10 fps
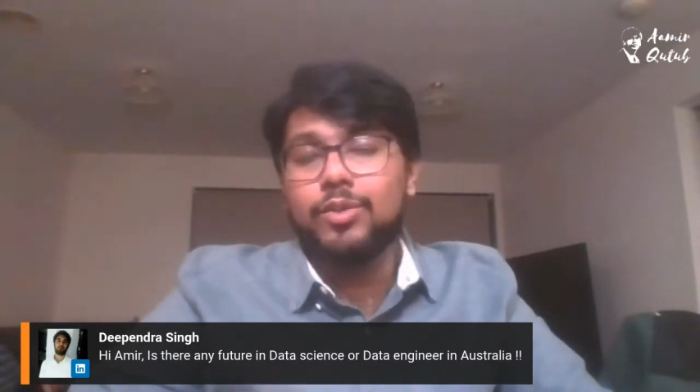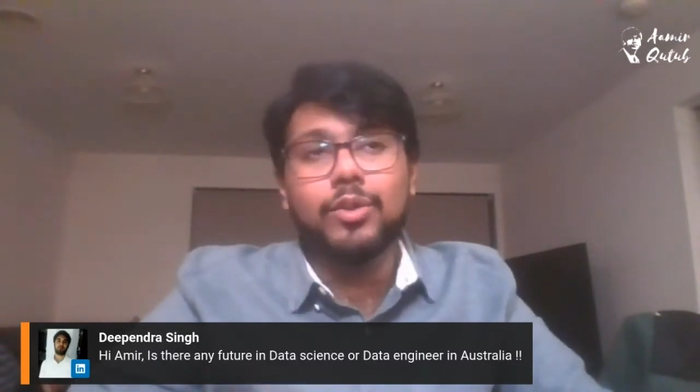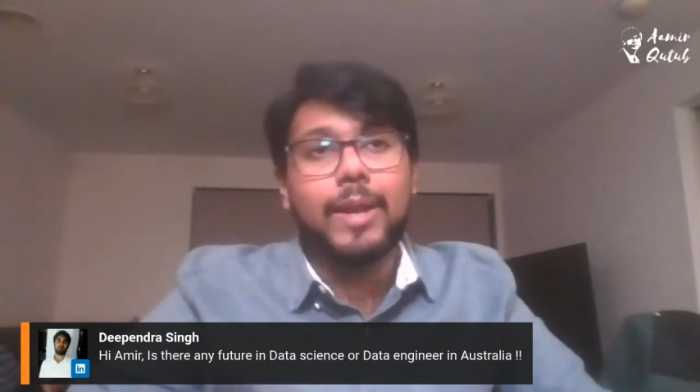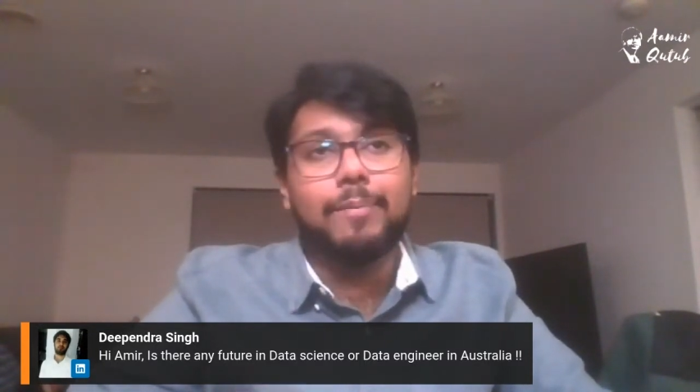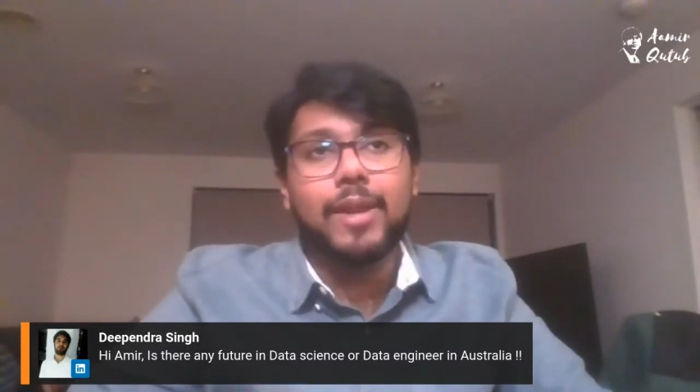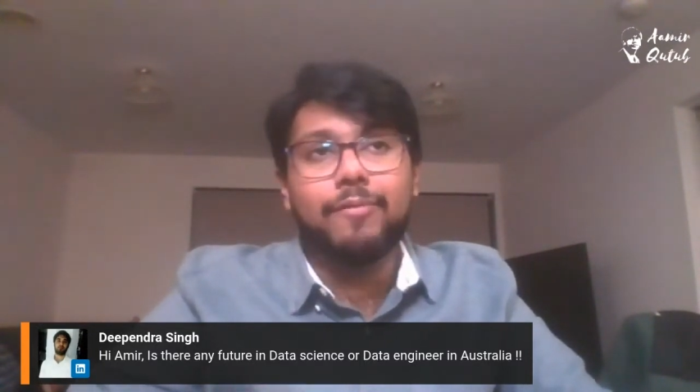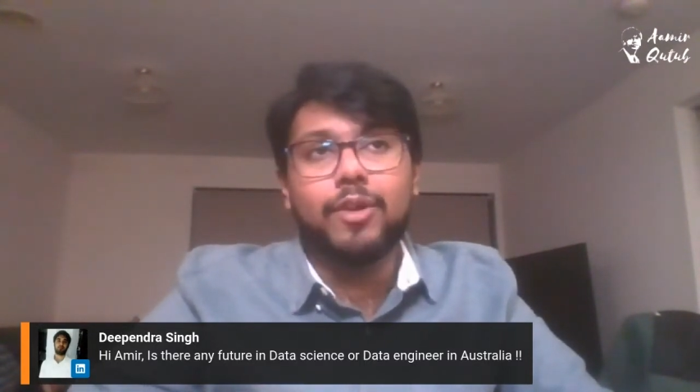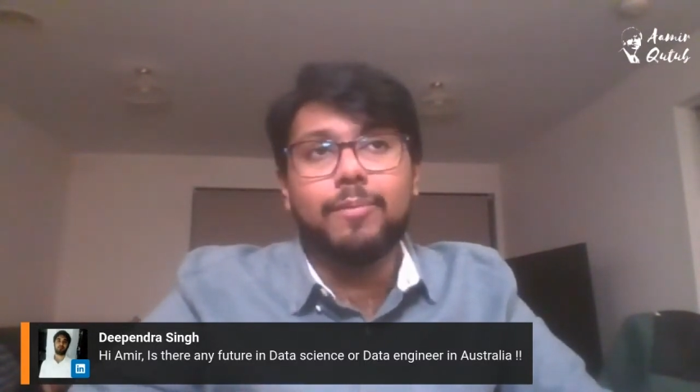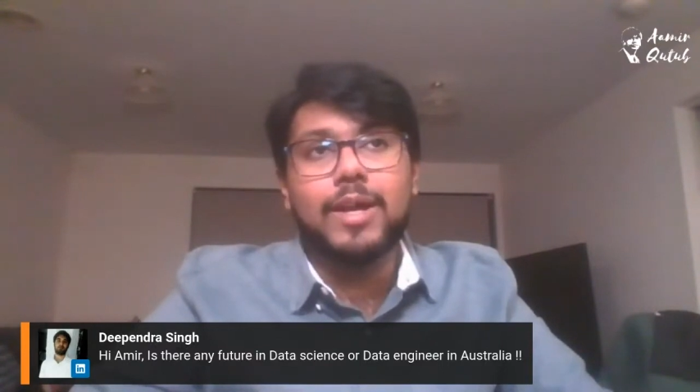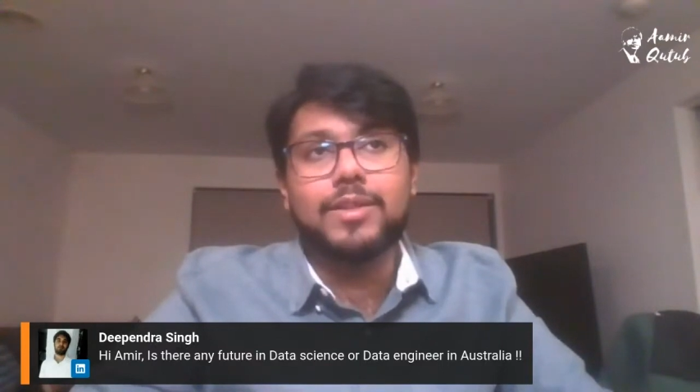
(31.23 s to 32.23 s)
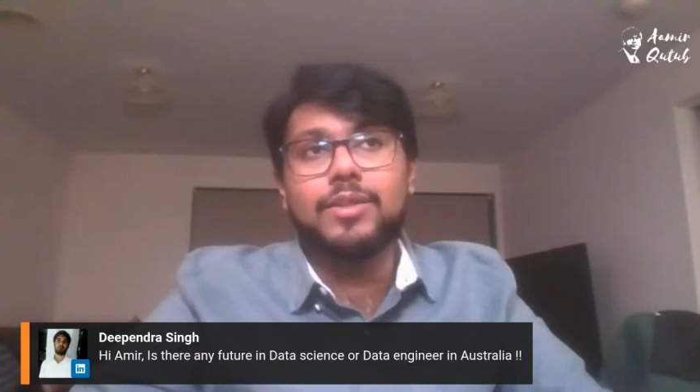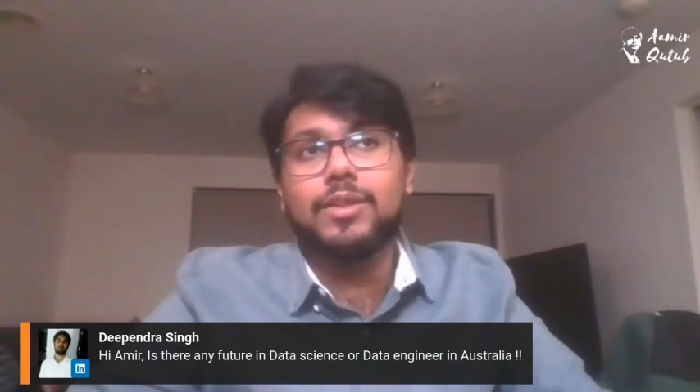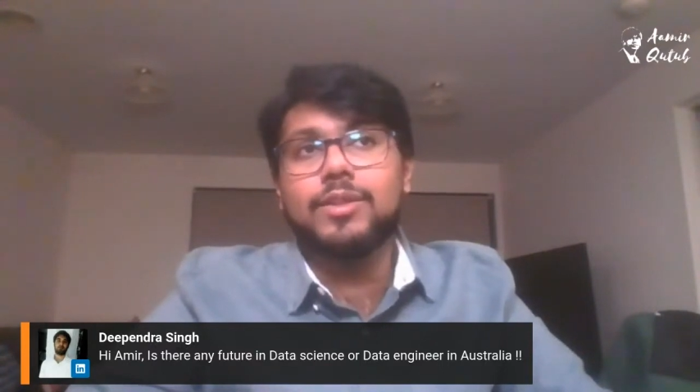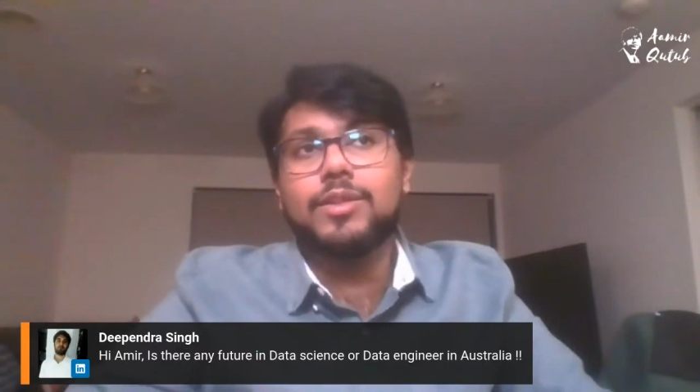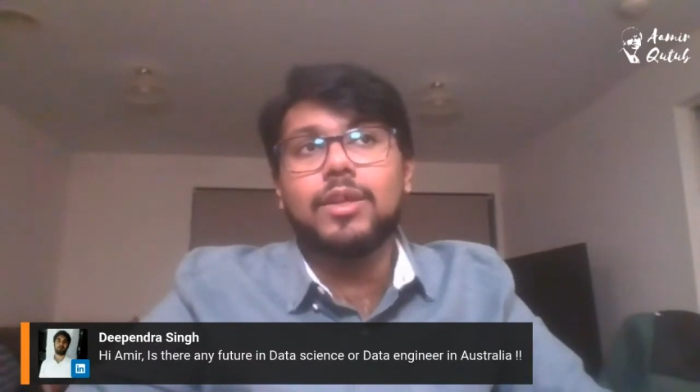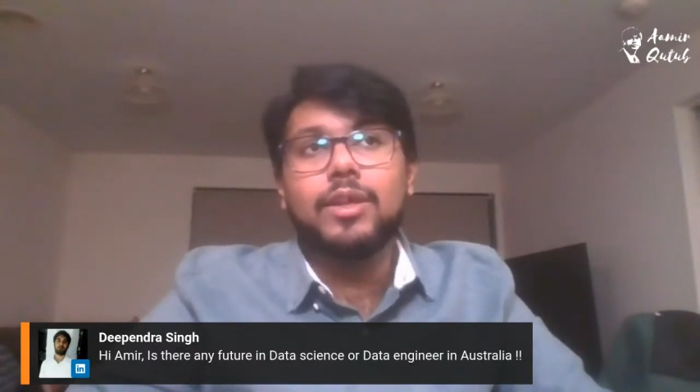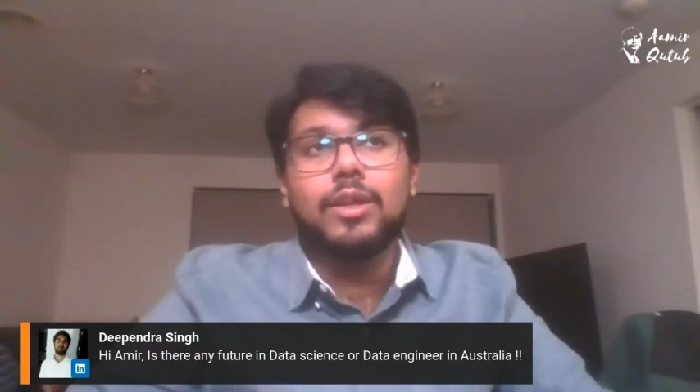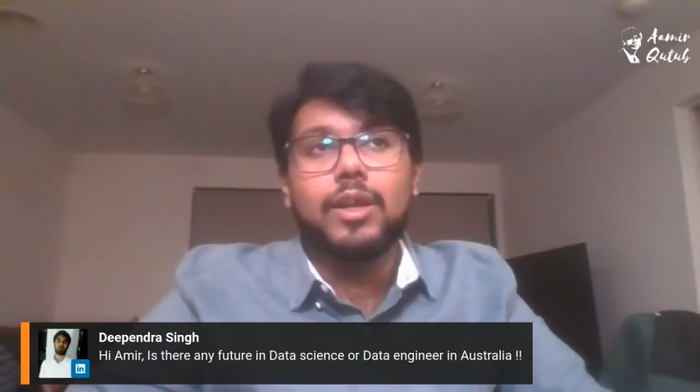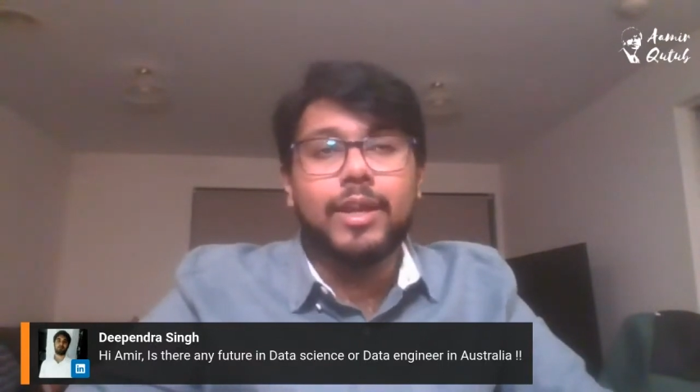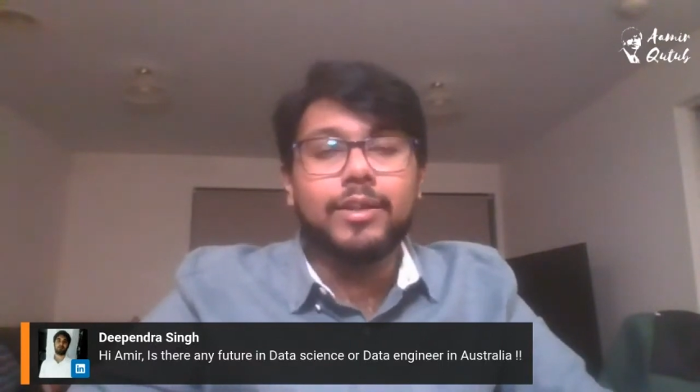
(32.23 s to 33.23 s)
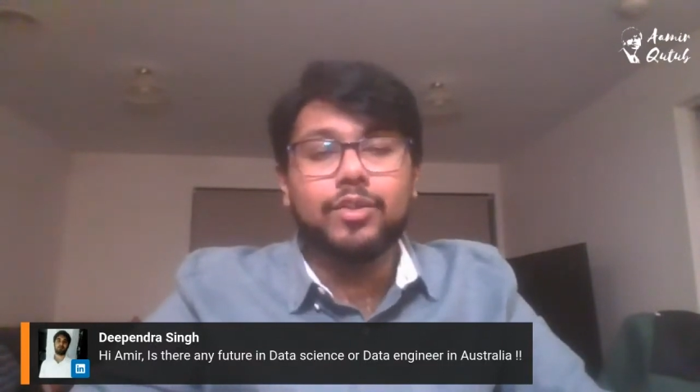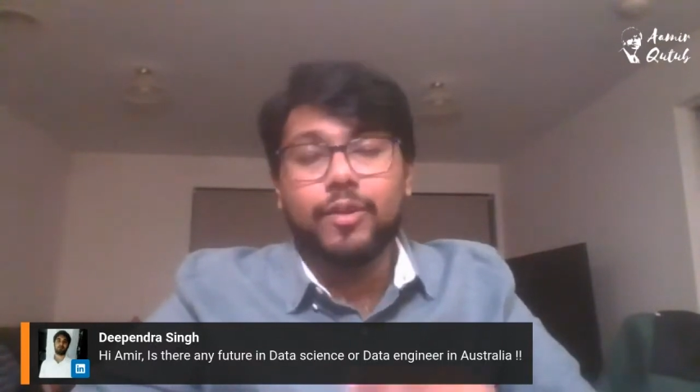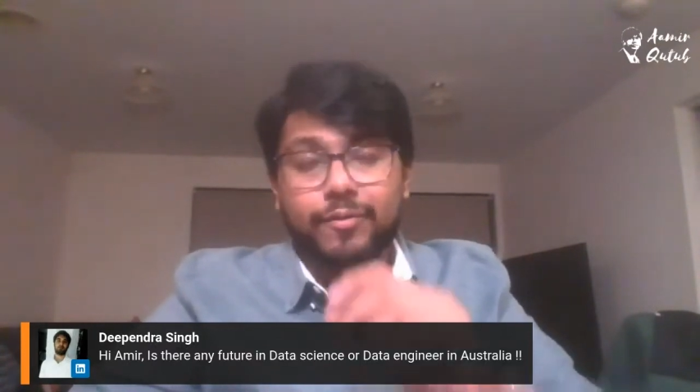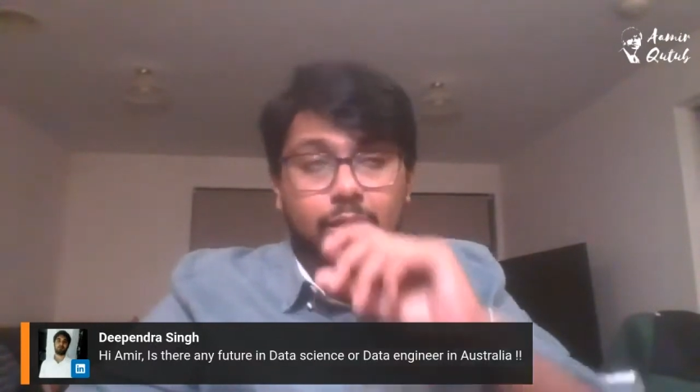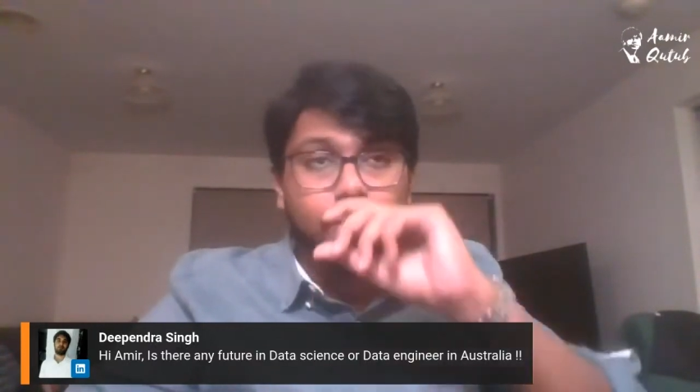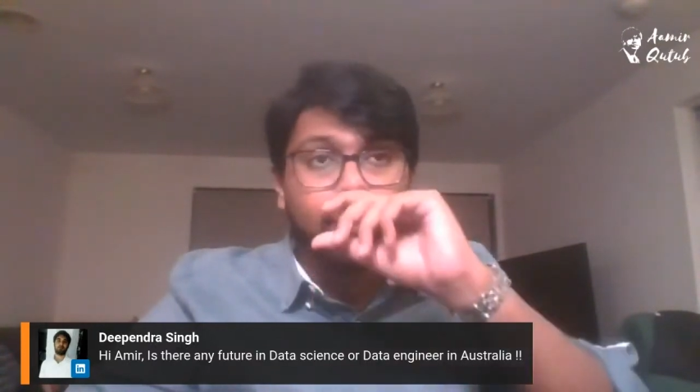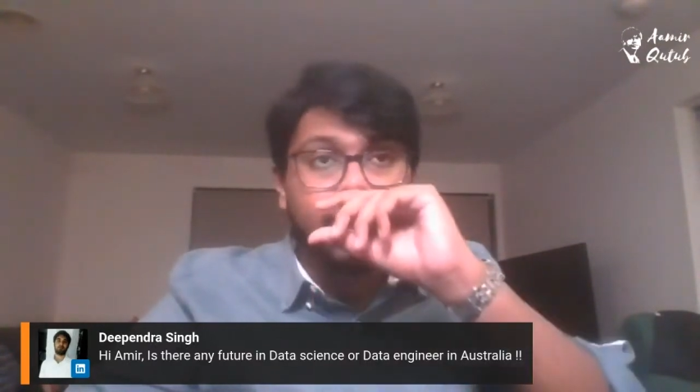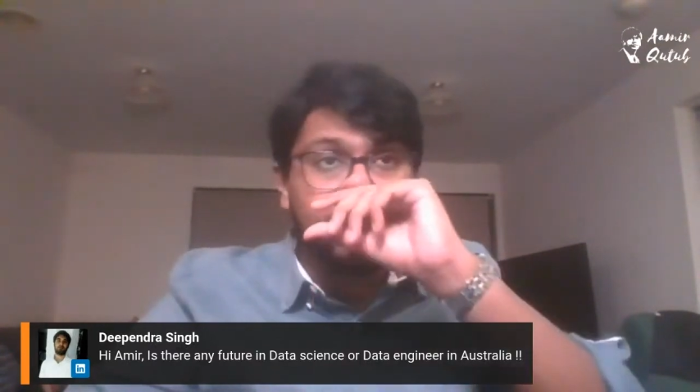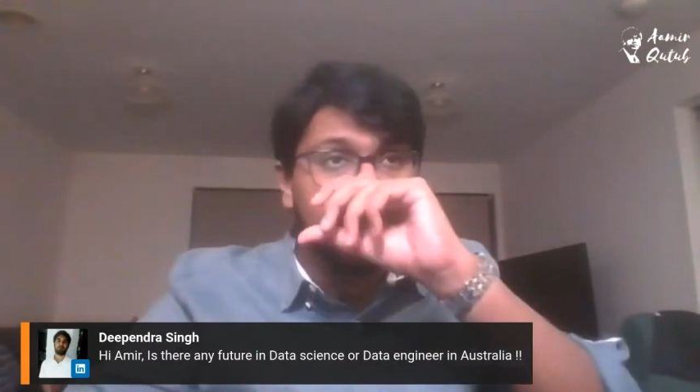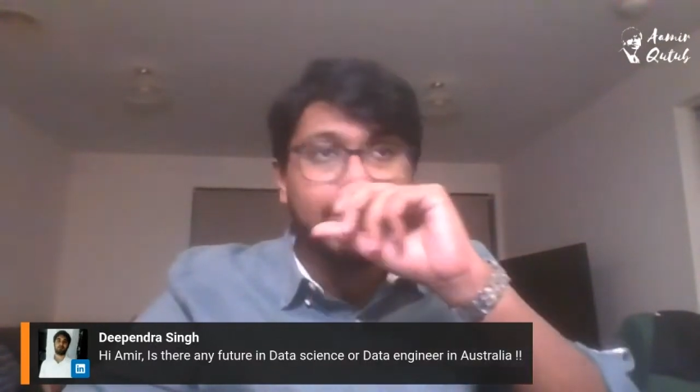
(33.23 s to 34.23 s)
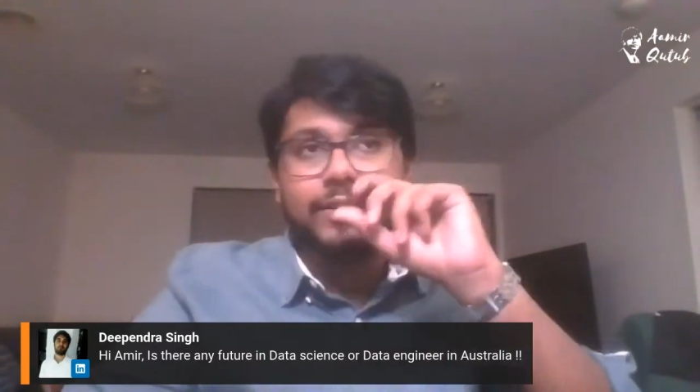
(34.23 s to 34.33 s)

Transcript: You could apply for a master's and sort of come over here.